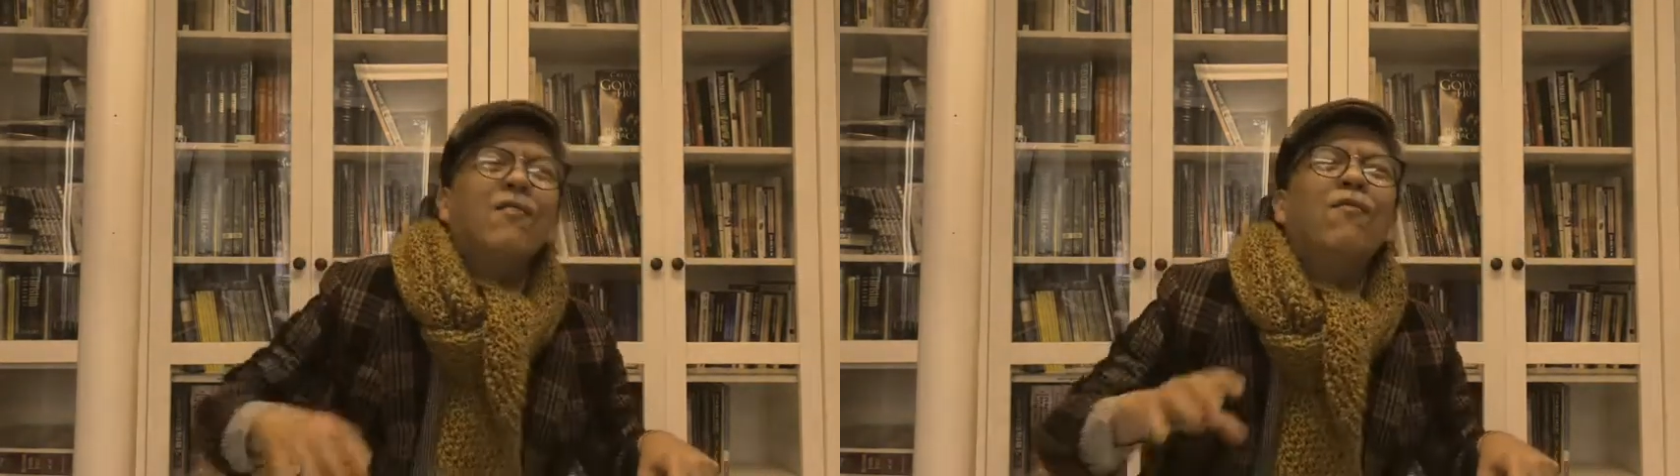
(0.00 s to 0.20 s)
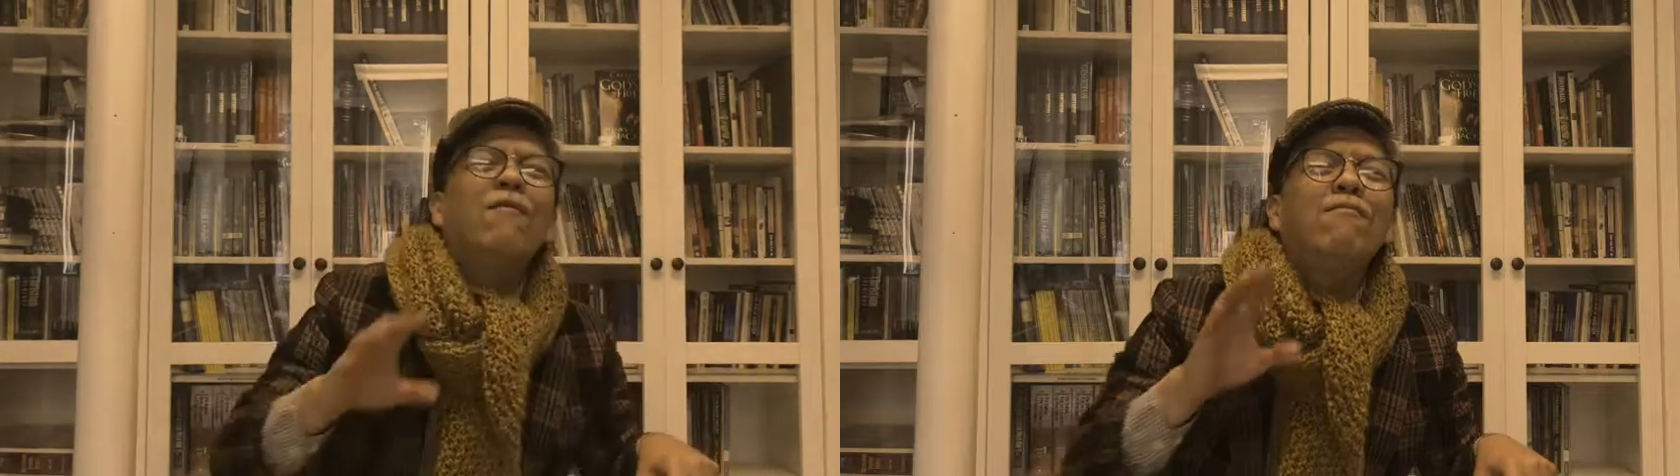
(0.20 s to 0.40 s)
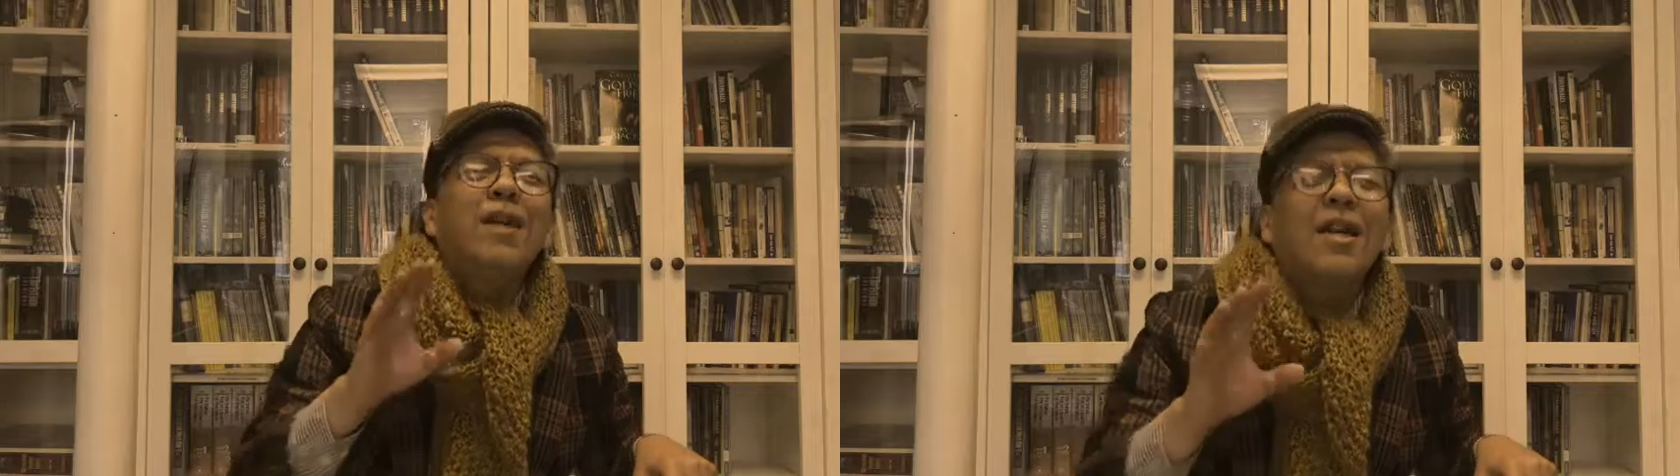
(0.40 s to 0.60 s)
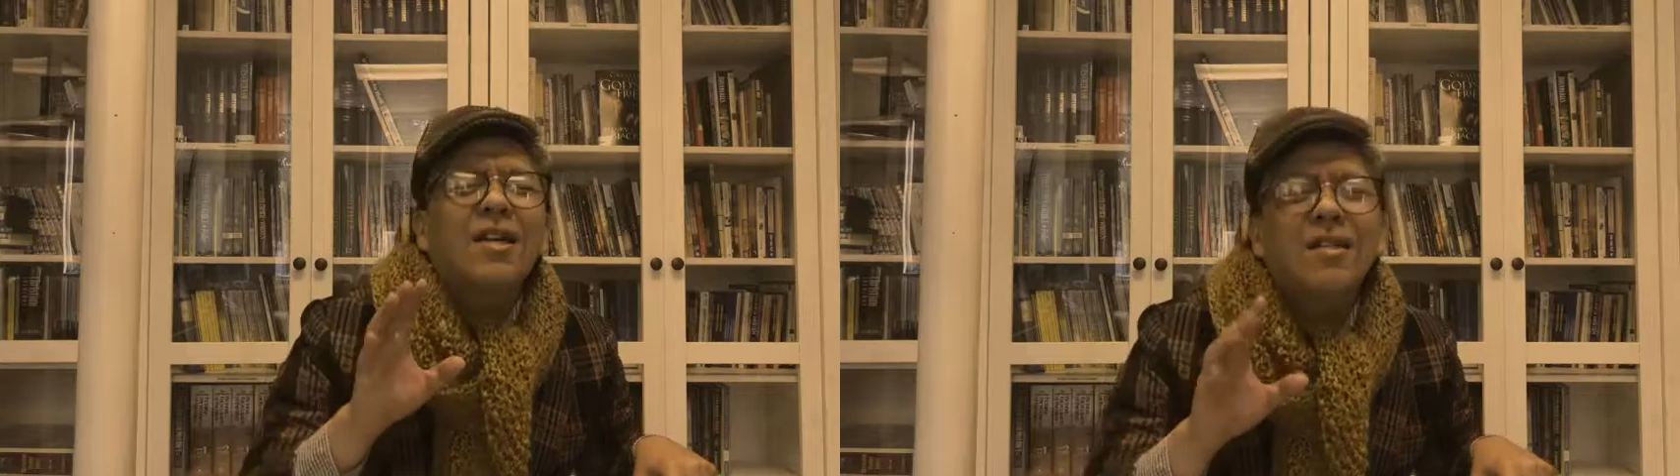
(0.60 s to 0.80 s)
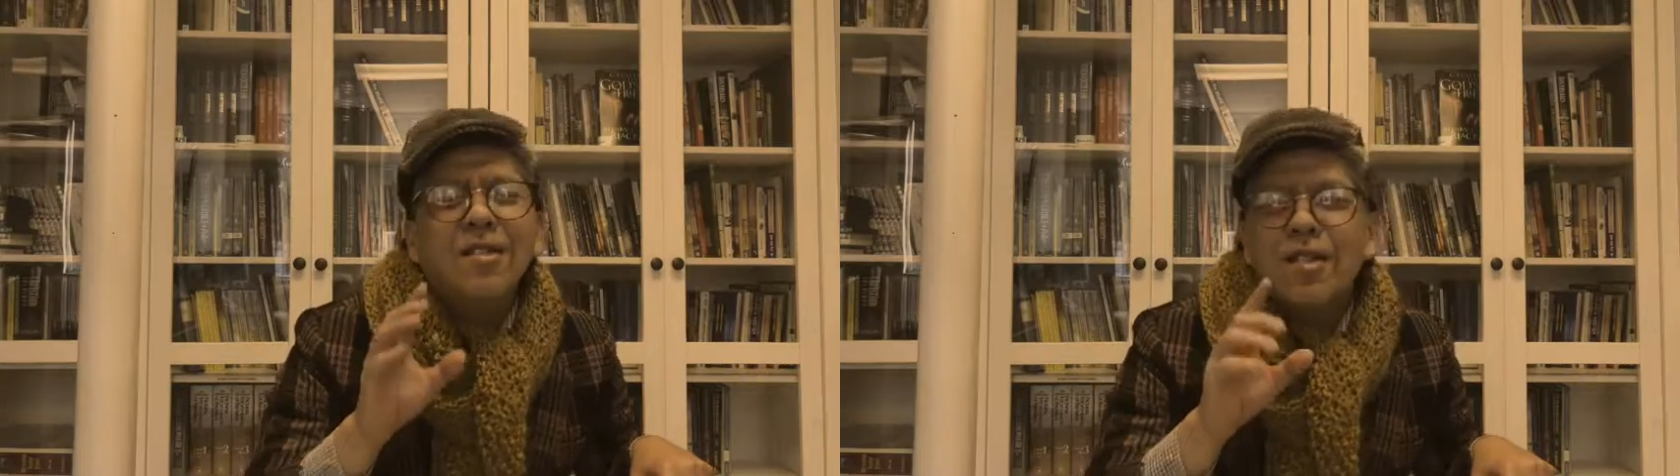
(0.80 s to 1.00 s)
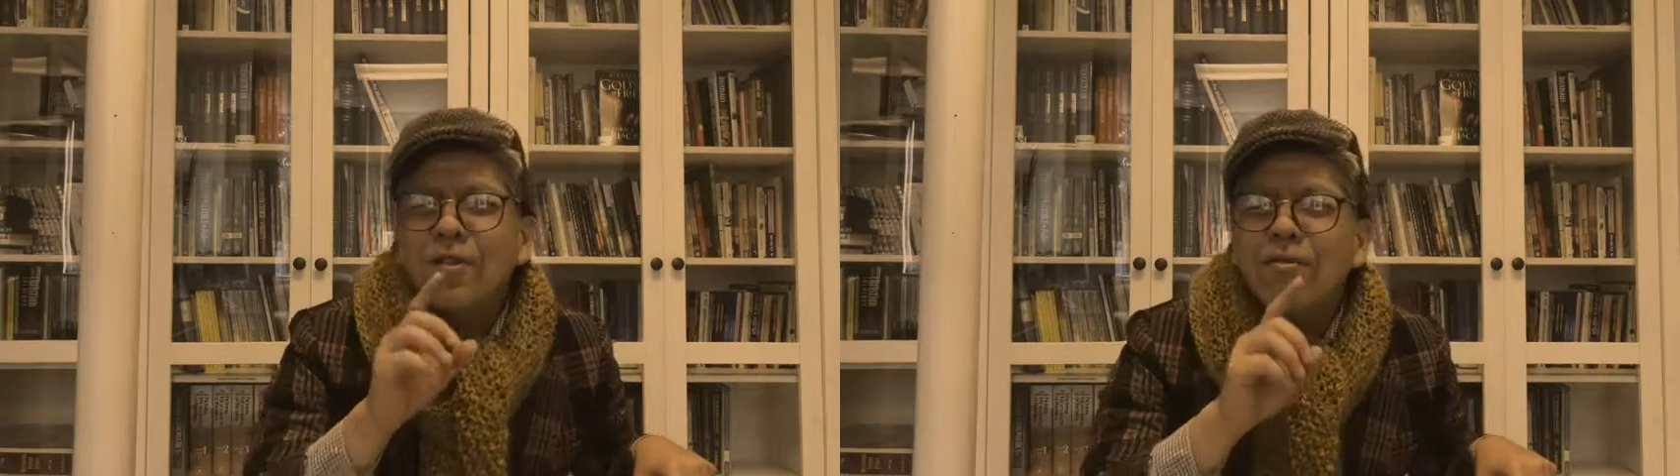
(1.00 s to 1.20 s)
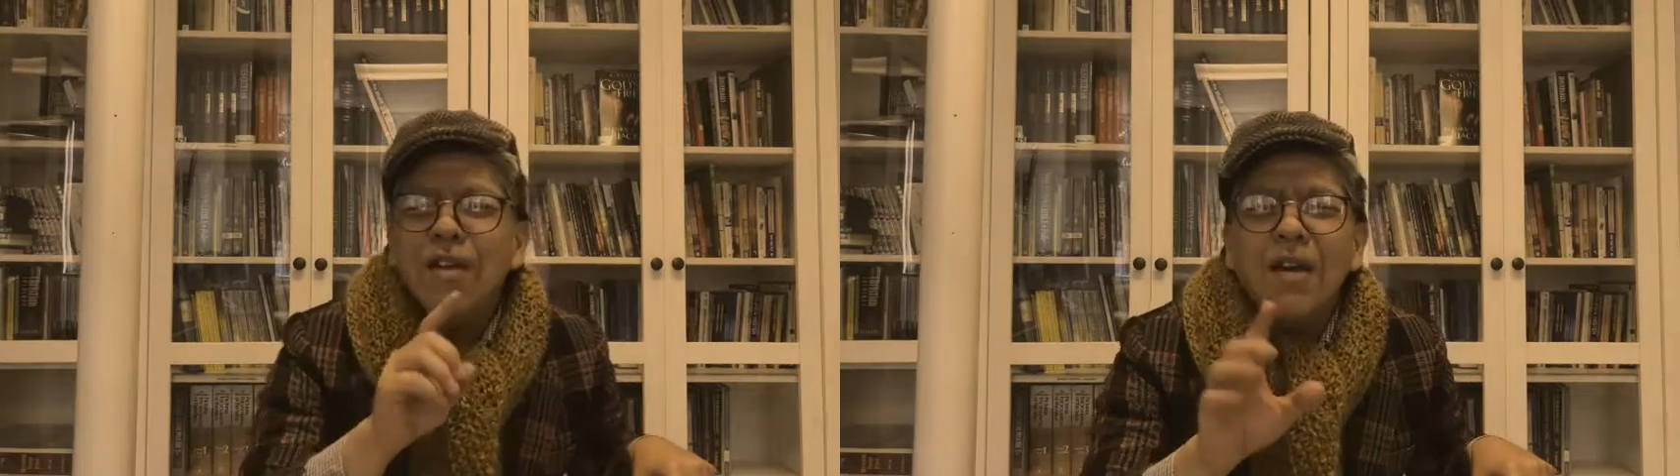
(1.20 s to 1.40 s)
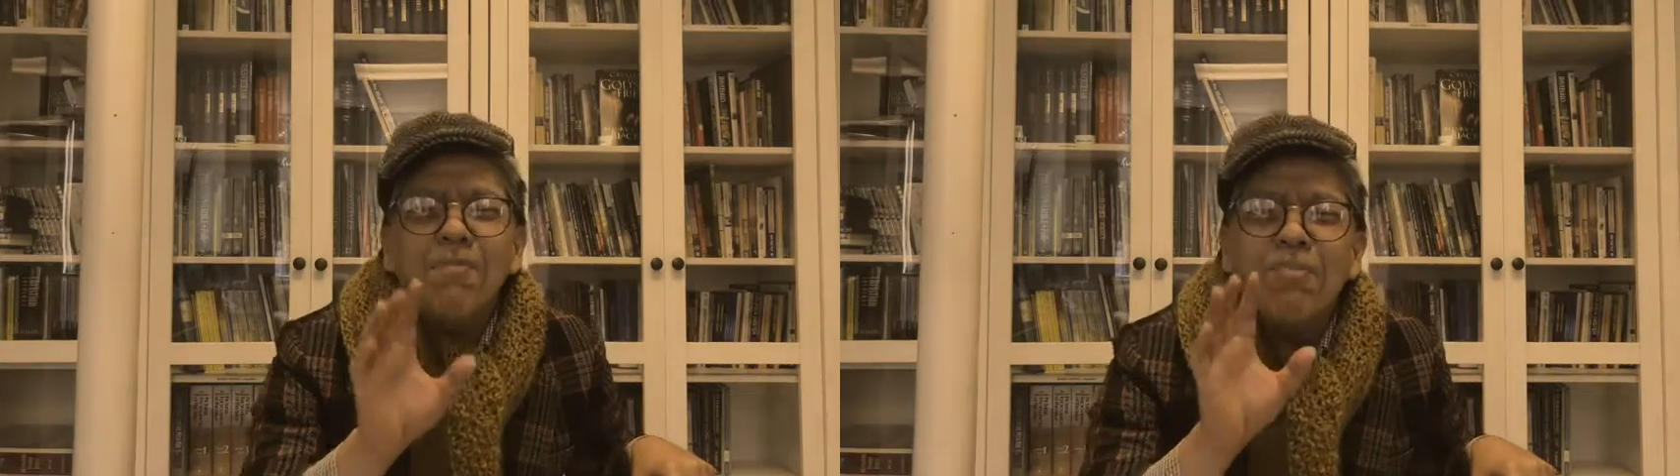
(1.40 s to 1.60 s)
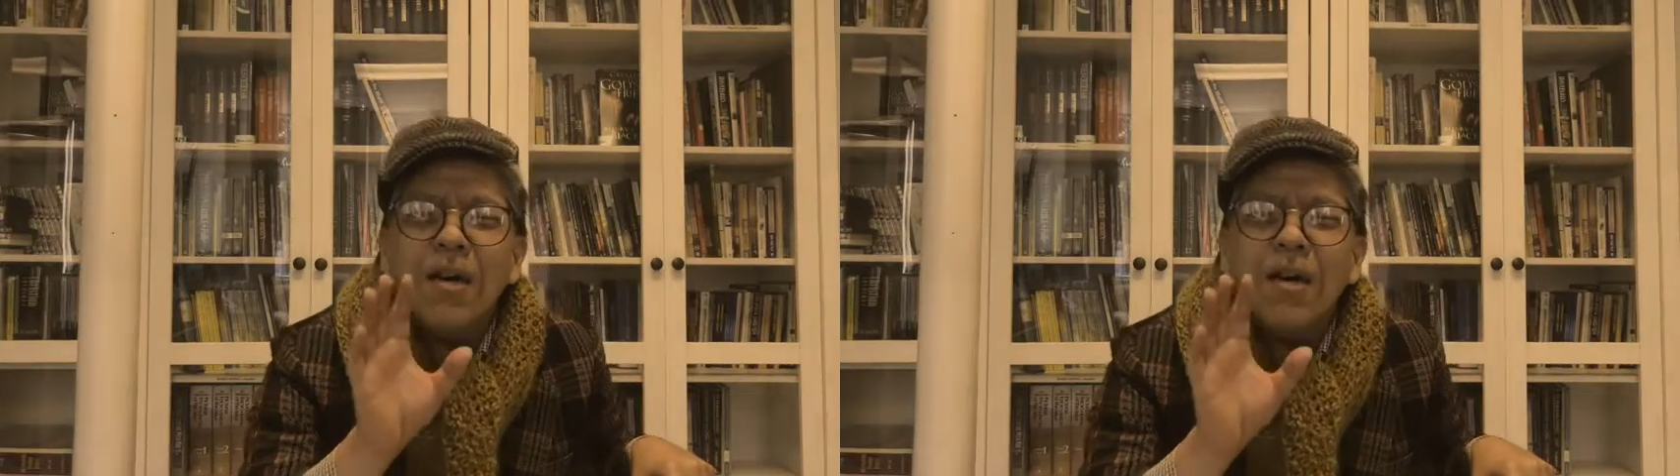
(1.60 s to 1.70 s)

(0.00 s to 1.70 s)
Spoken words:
for making this great